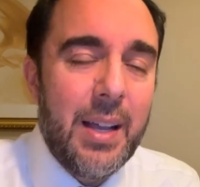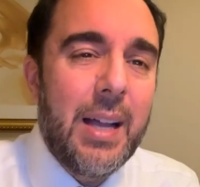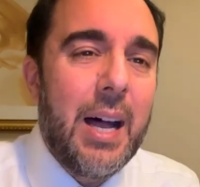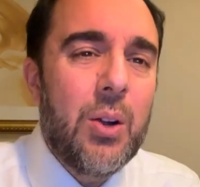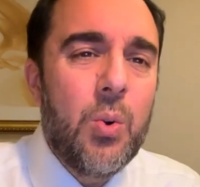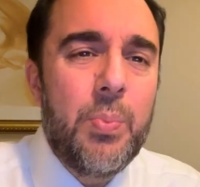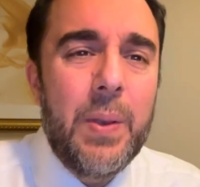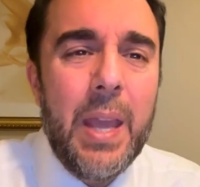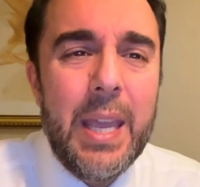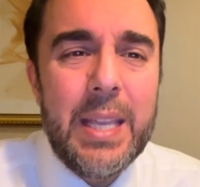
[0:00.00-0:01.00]
Uh,
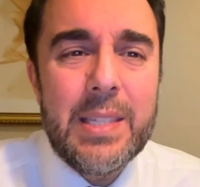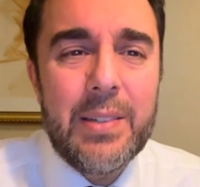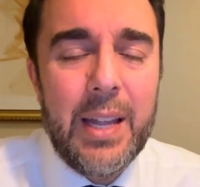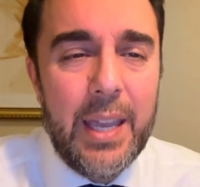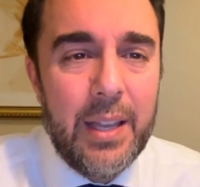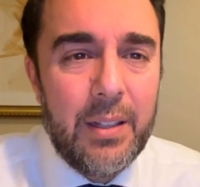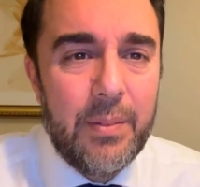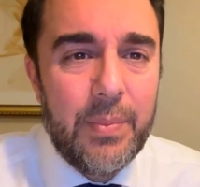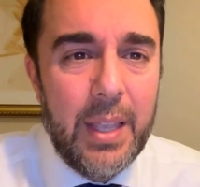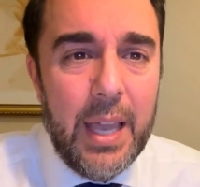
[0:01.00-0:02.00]
Ubnei uh, Israel
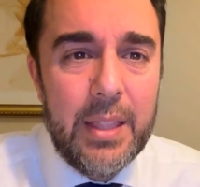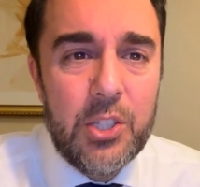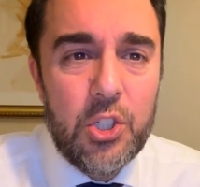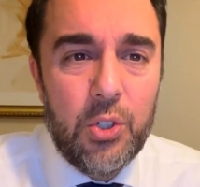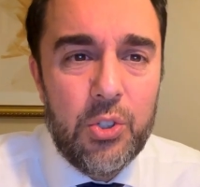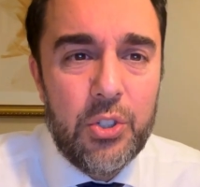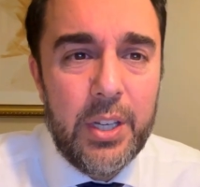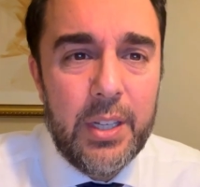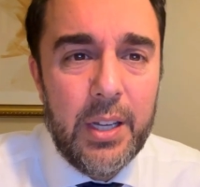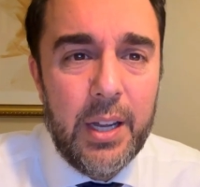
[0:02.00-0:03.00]
and the
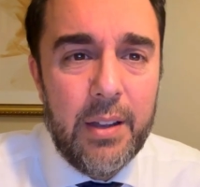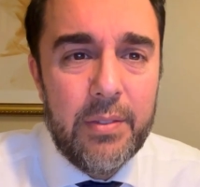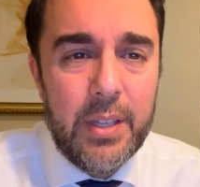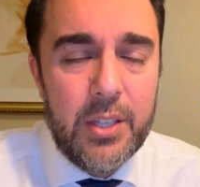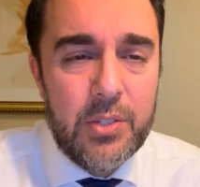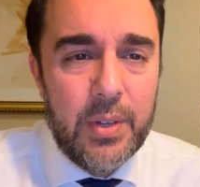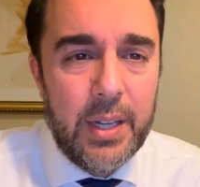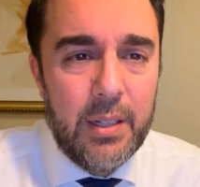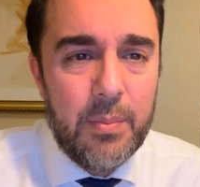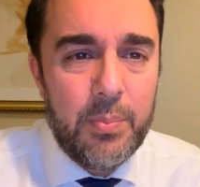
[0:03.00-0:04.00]
children of
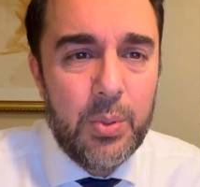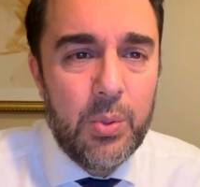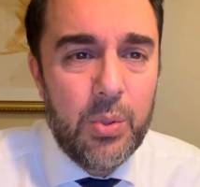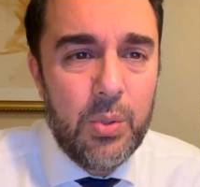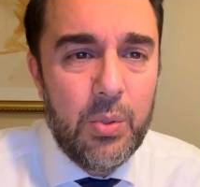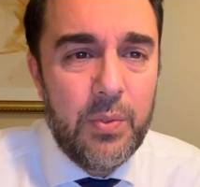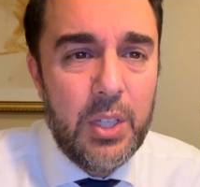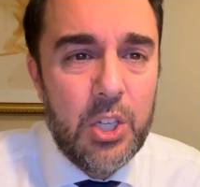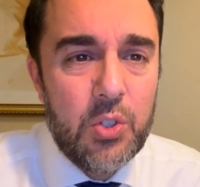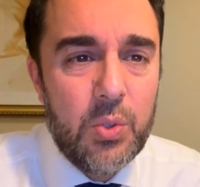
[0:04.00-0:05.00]
Israel, Puru
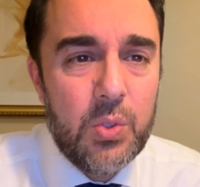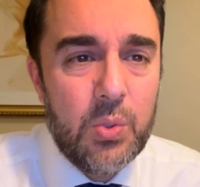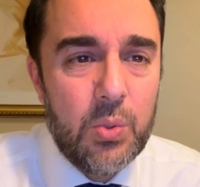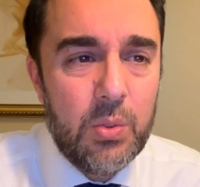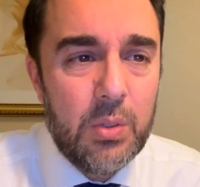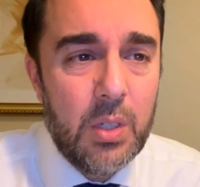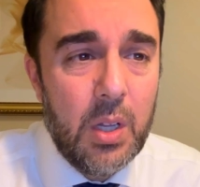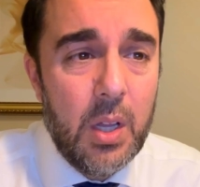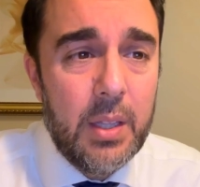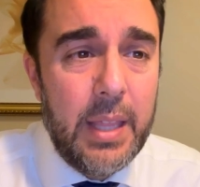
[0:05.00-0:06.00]
v'yishrutzu,
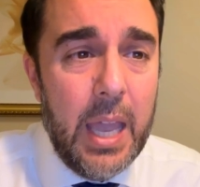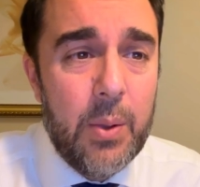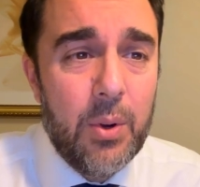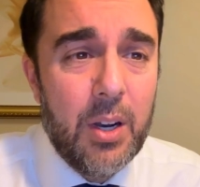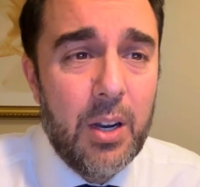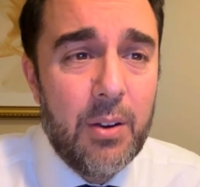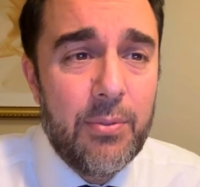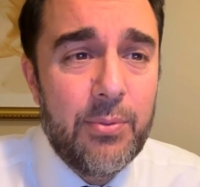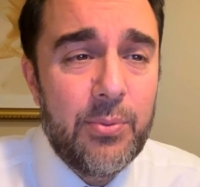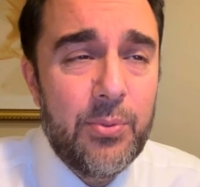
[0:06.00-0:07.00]
they were
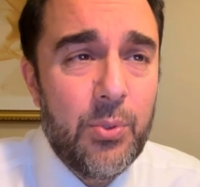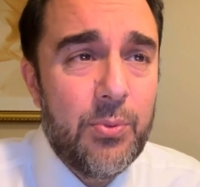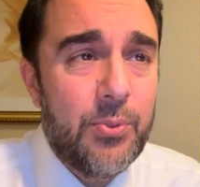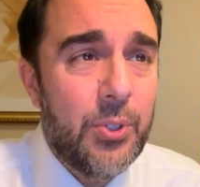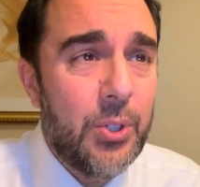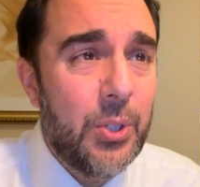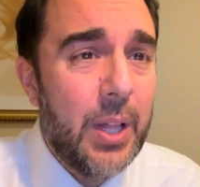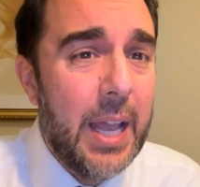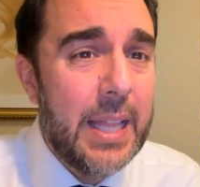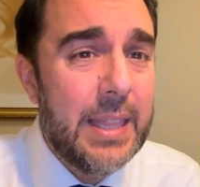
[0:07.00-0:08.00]
fruitful
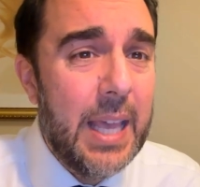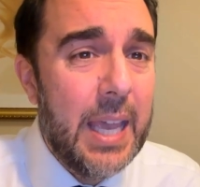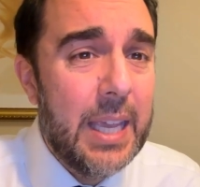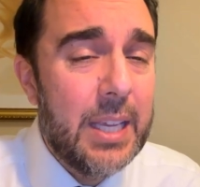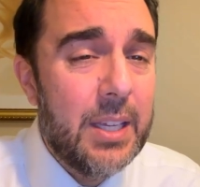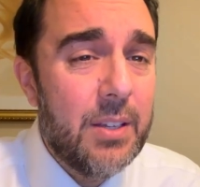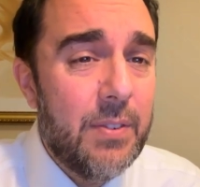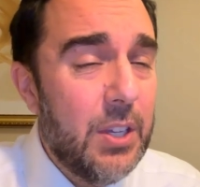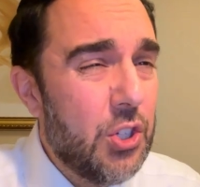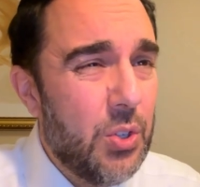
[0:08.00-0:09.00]
and they,
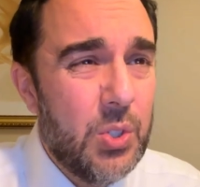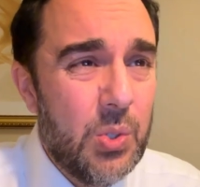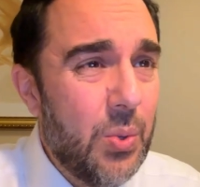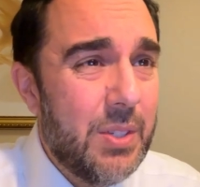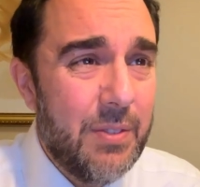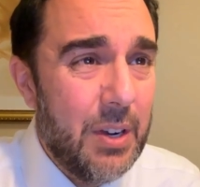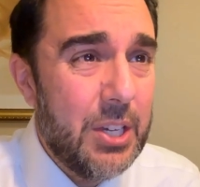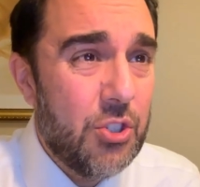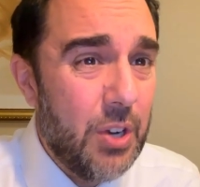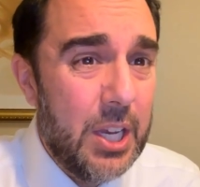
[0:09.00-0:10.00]
v'yishrutzu is a very
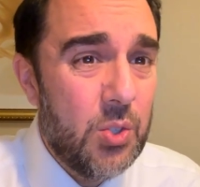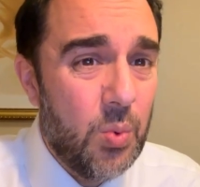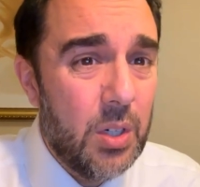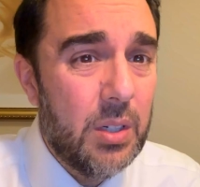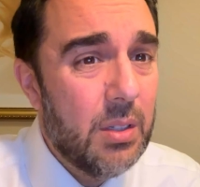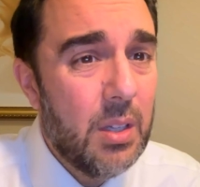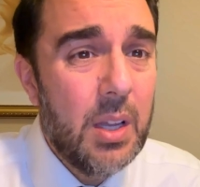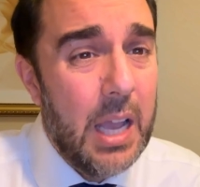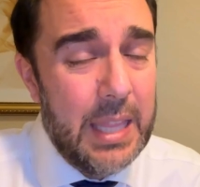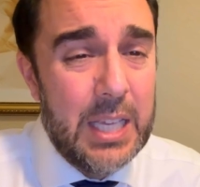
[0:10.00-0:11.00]
strange word
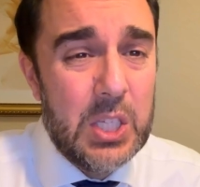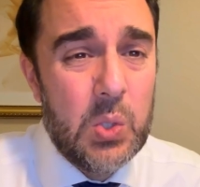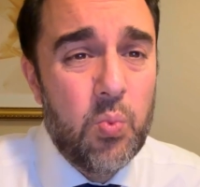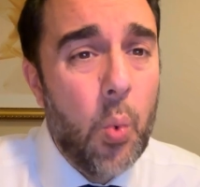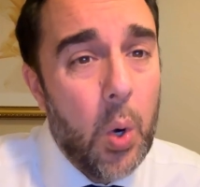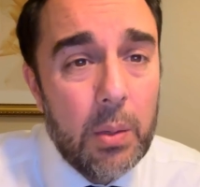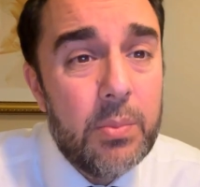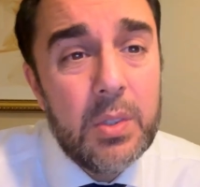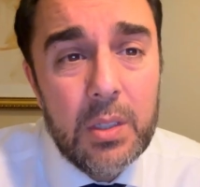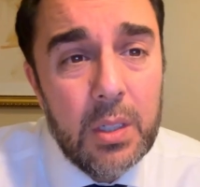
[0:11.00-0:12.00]
and they swarmed.